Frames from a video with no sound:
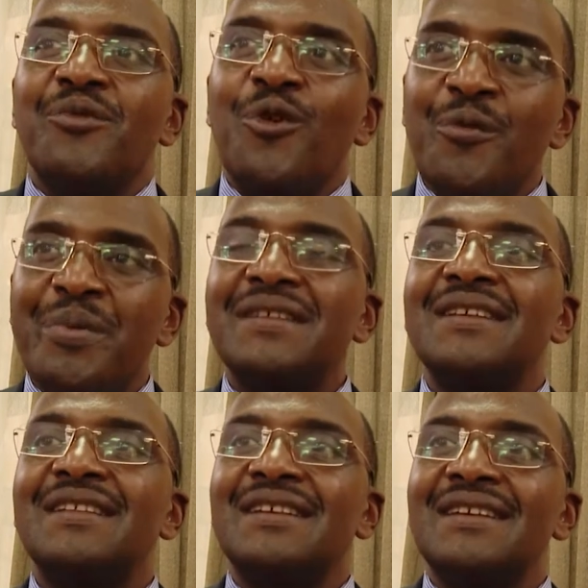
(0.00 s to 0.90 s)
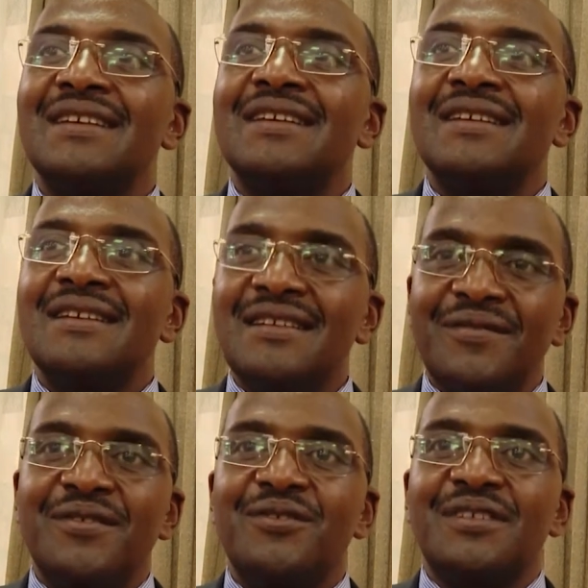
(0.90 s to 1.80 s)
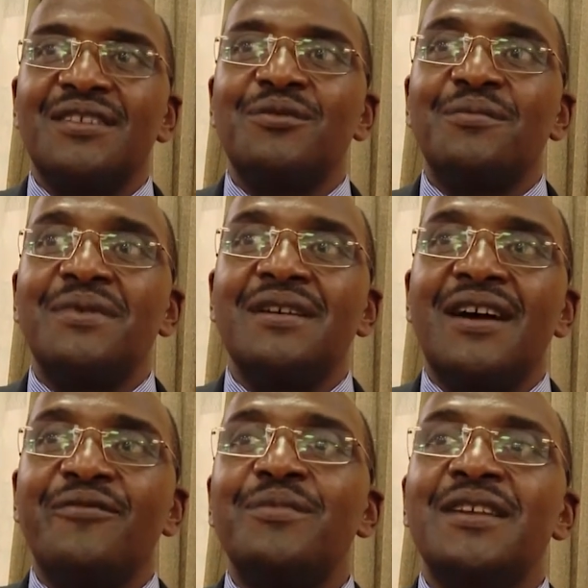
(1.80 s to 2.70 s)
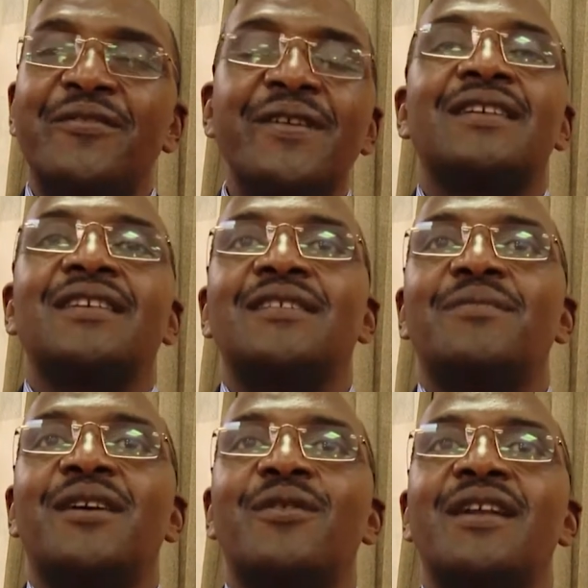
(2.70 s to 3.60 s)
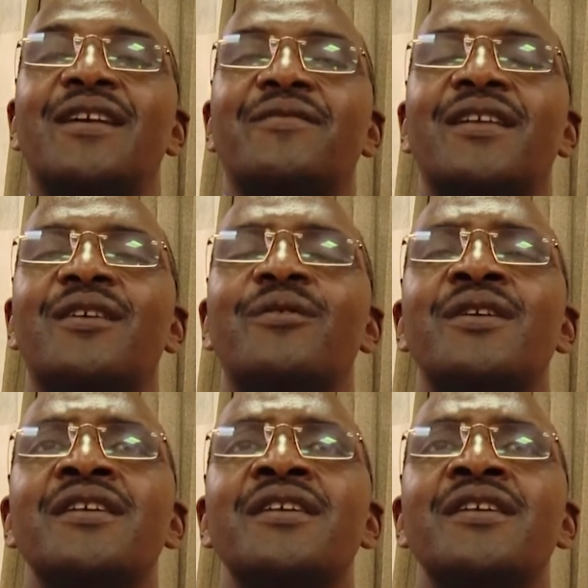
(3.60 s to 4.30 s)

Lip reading: compensating individuals that have been affected by wildlife now.